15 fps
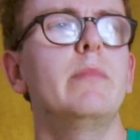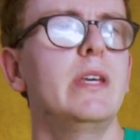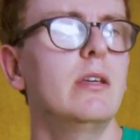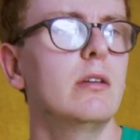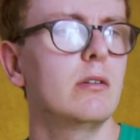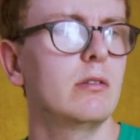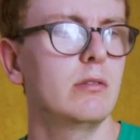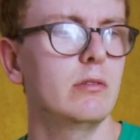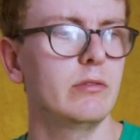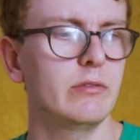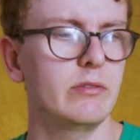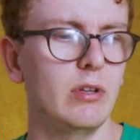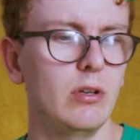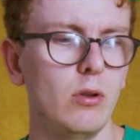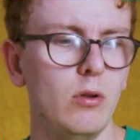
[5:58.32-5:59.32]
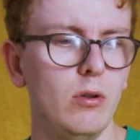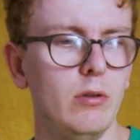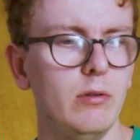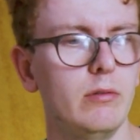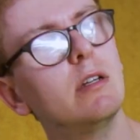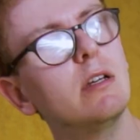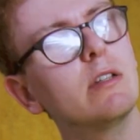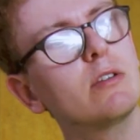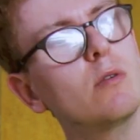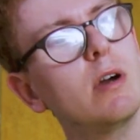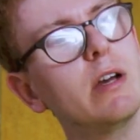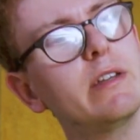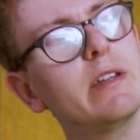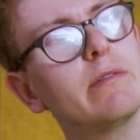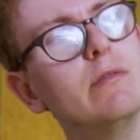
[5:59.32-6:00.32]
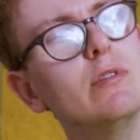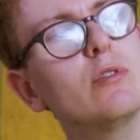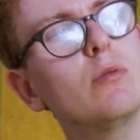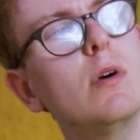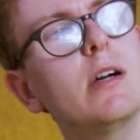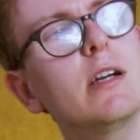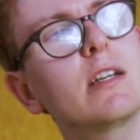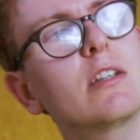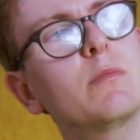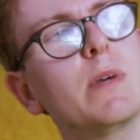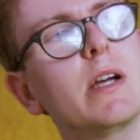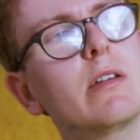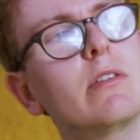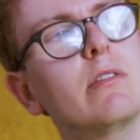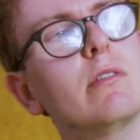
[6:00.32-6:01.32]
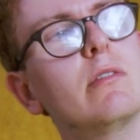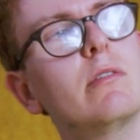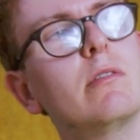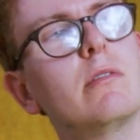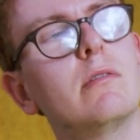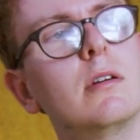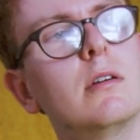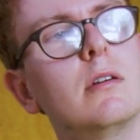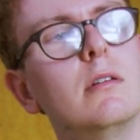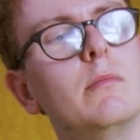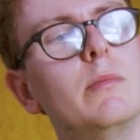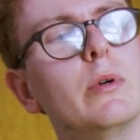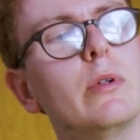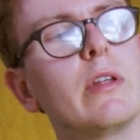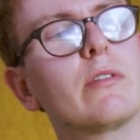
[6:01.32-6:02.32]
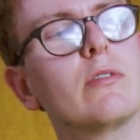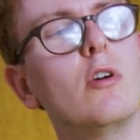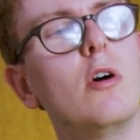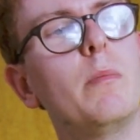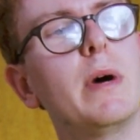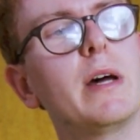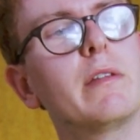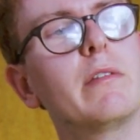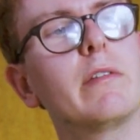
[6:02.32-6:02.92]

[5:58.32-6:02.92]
beer. It's quite different to what I expected, but that's not a bad